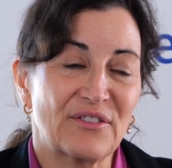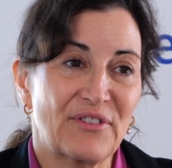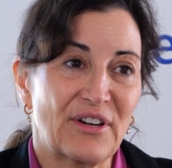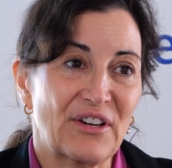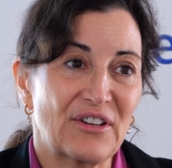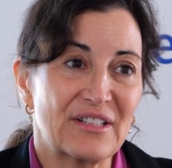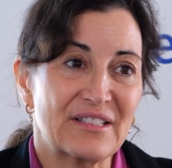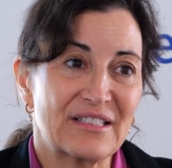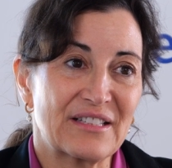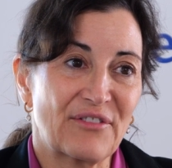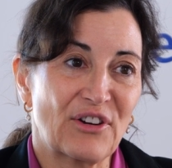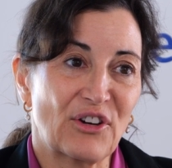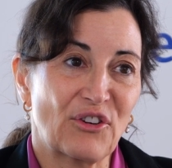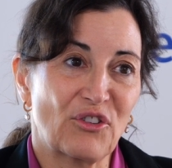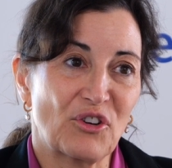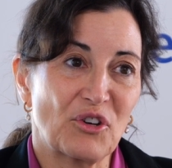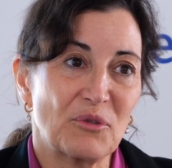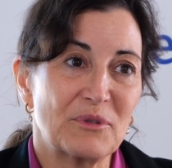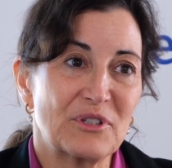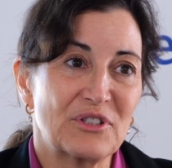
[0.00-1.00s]
various different
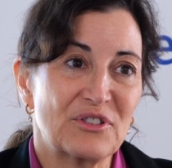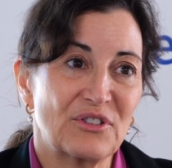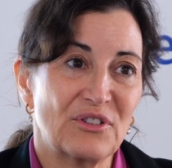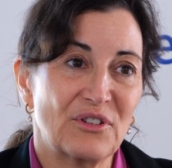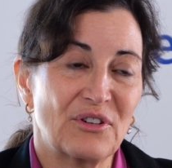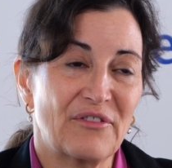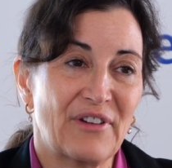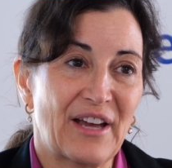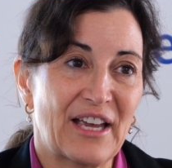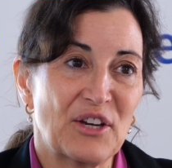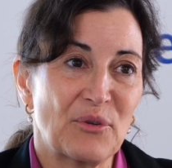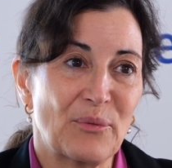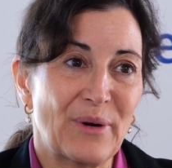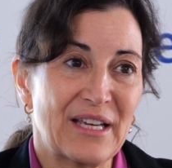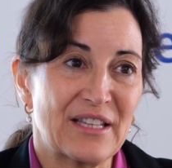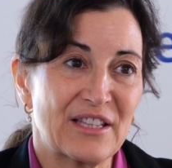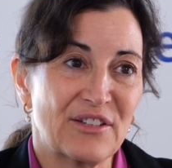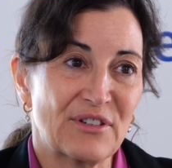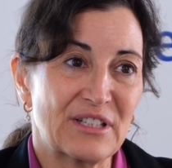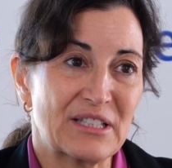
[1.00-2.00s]
groups to
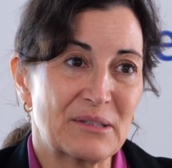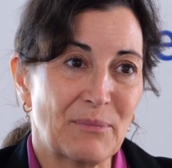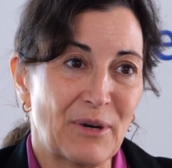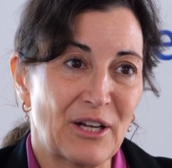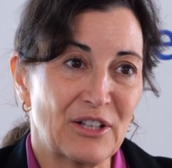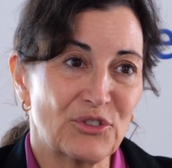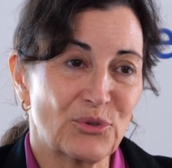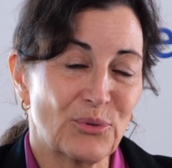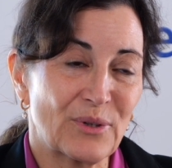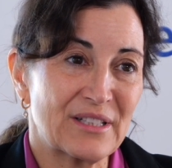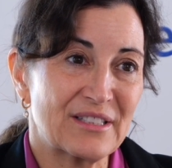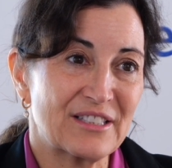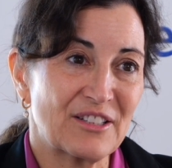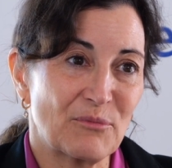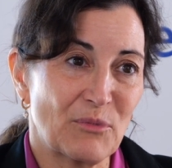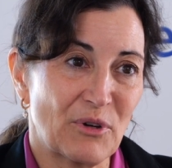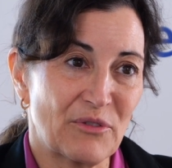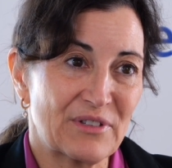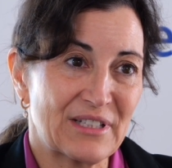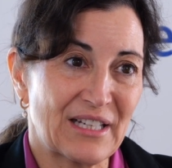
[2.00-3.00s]
evaluate the response rates of
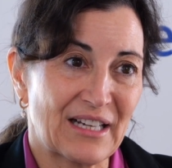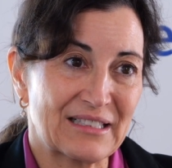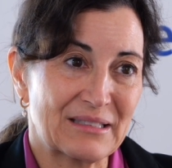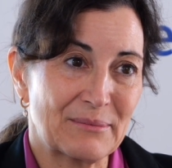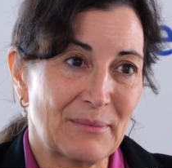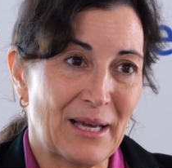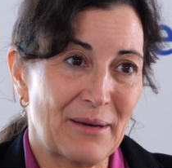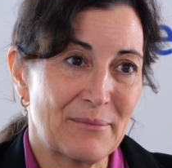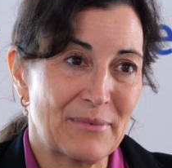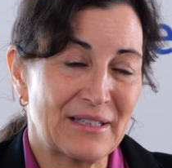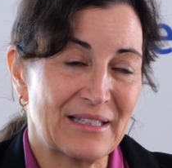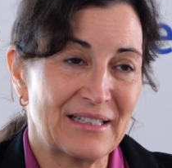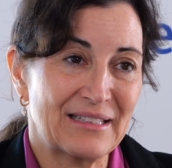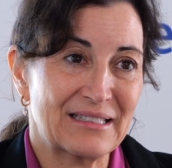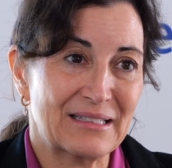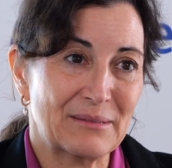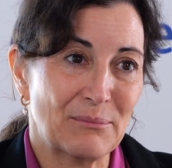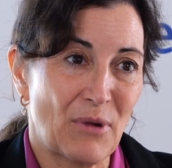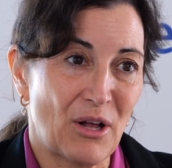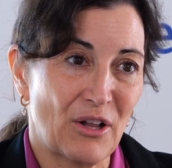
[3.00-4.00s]
mirvetuximab in these
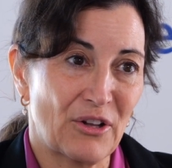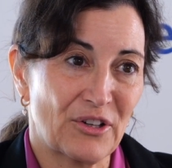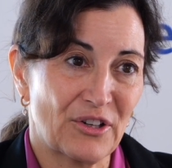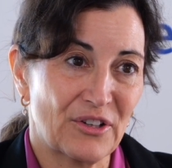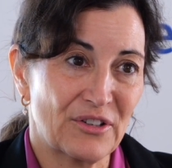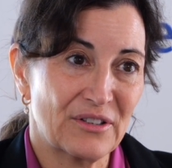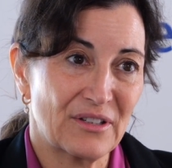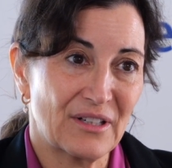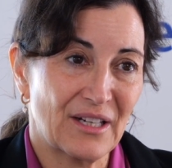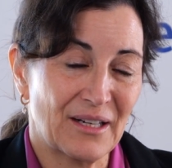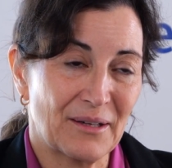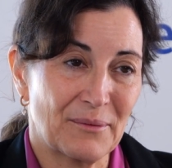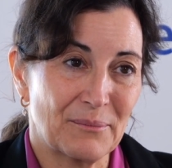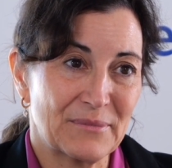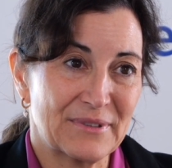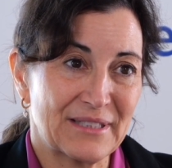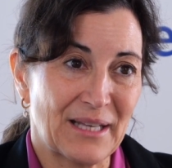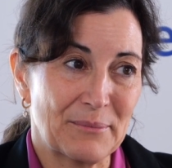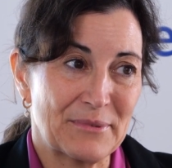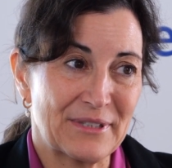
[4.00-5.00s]
smaller um,
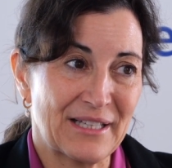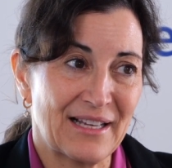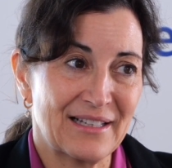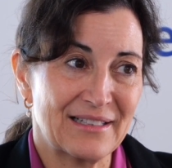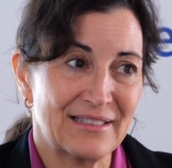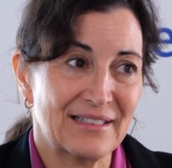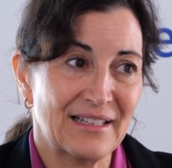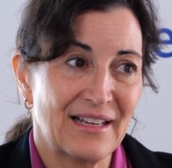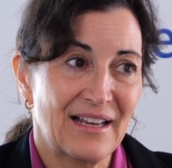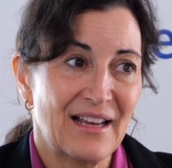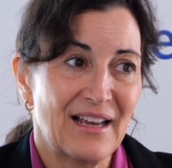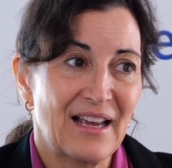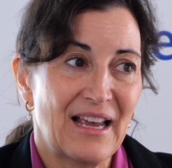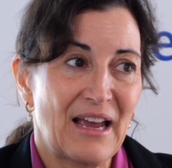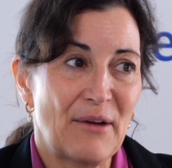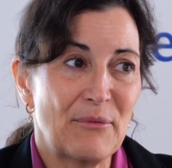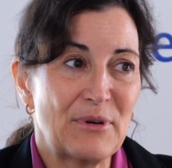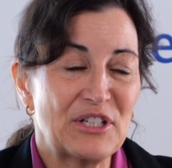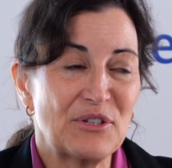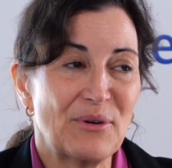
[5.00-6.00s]
subsets.
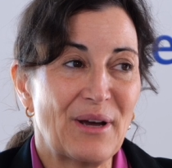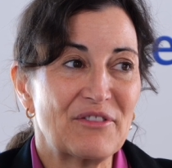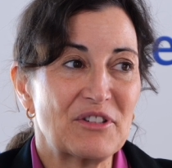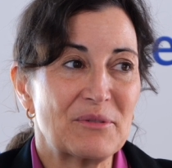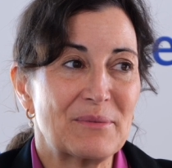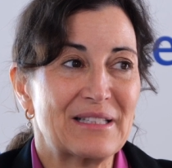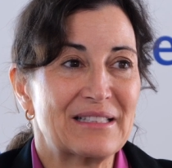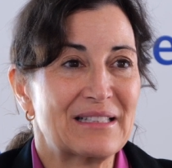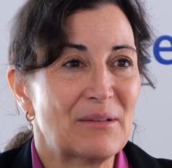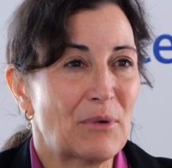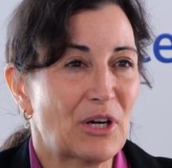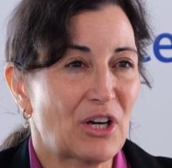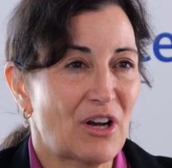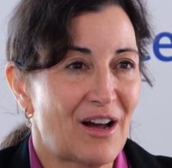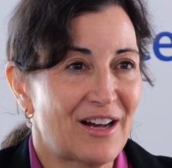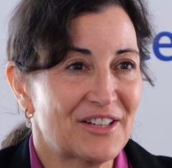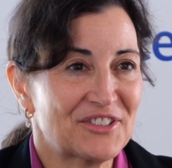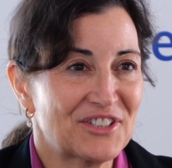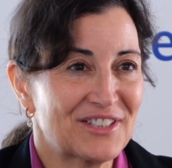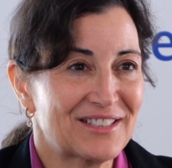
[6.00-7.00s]
And we do have to be somewhat
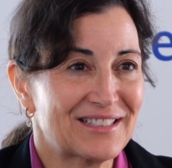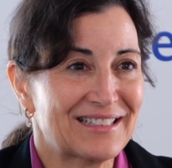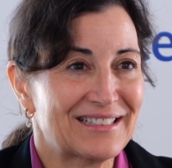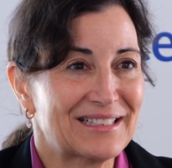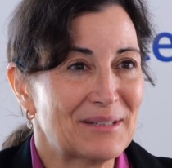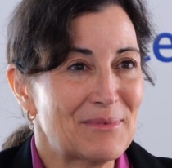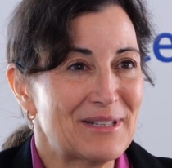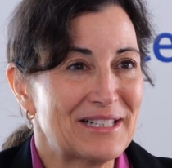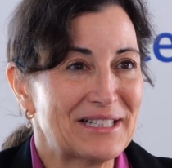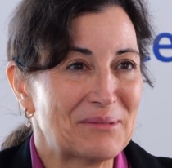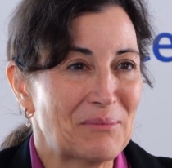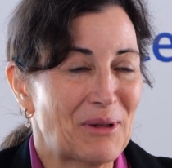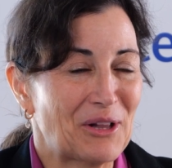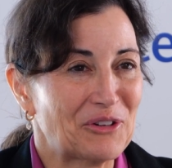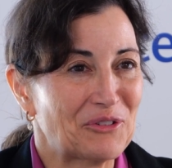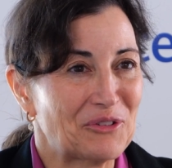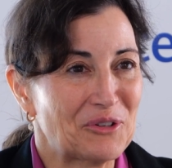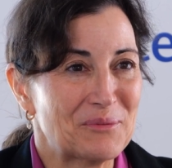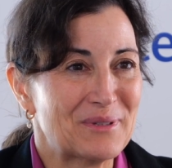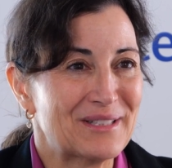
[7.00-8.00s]
cautious because some of these
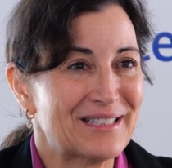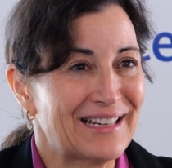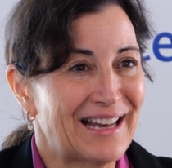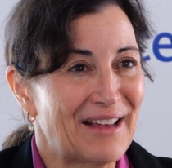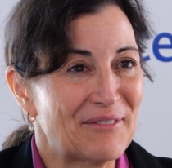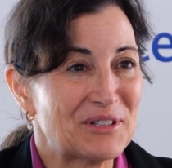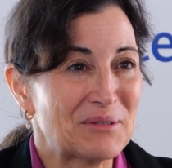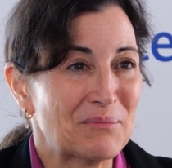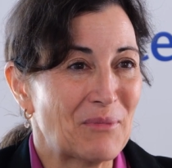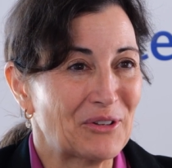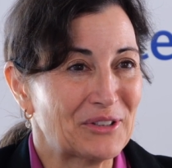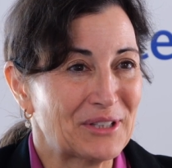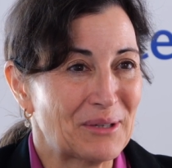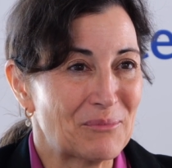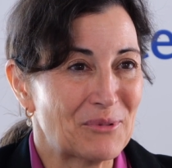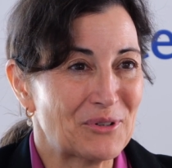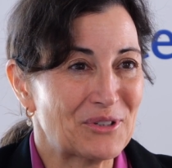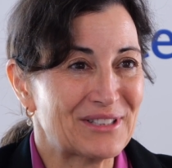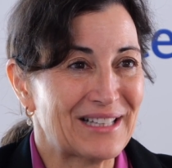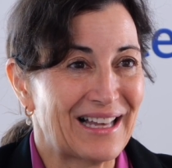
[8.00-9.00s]
smaller groups did have small
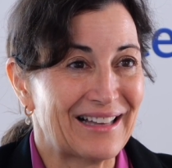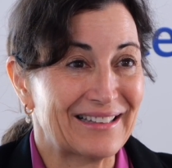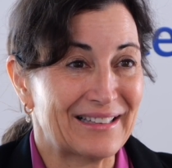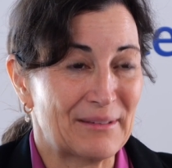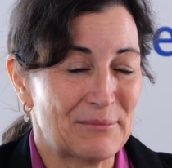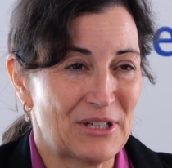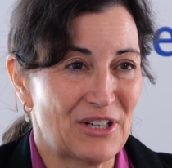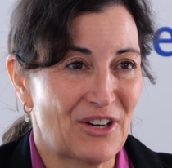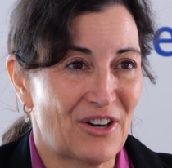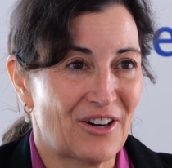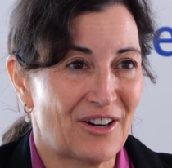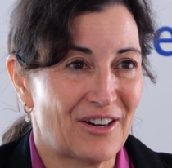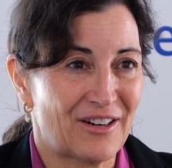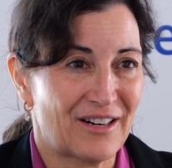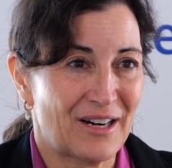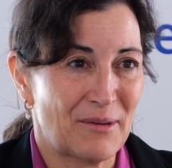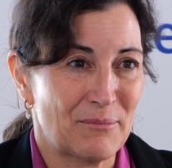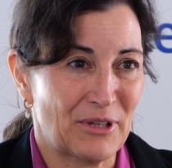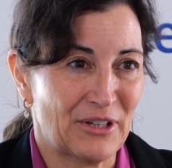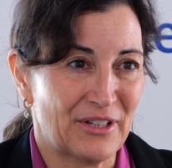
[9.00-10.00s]
numbers that limit
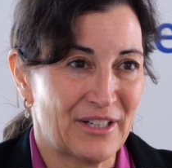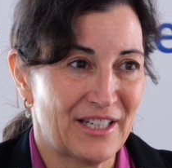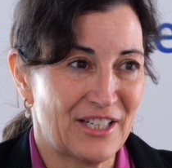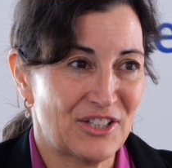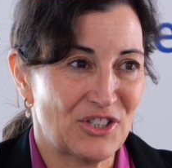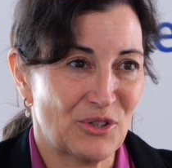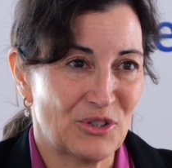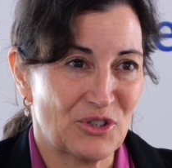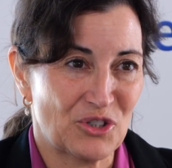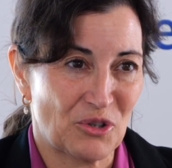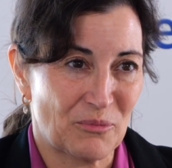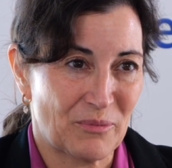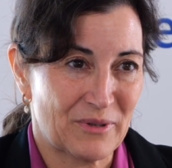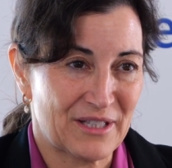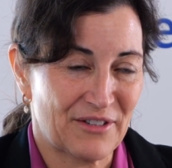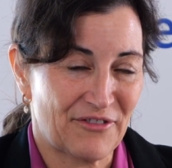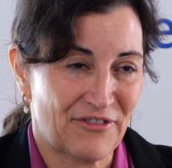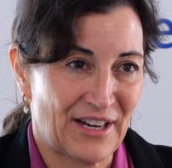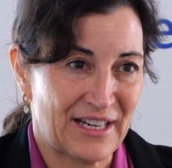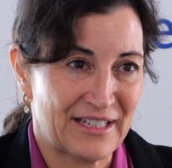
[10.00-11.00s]
our ability to interpret
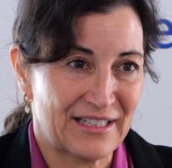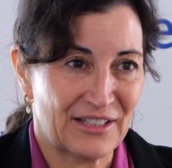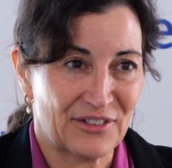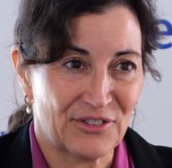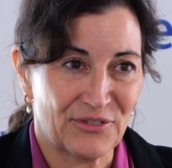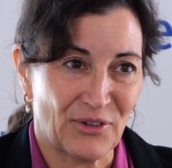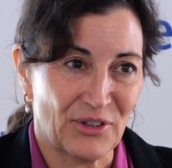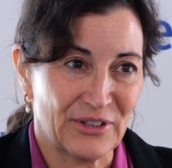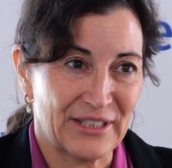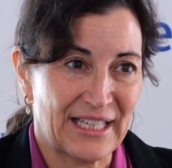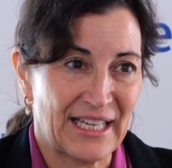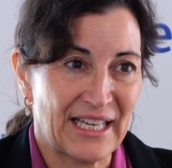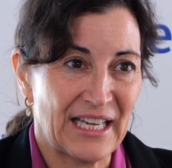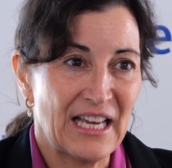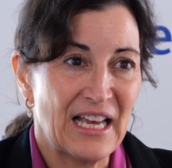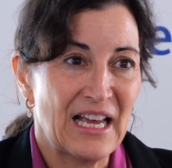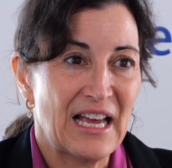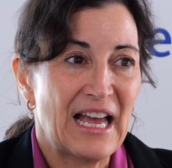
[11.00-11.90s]
the findings fully.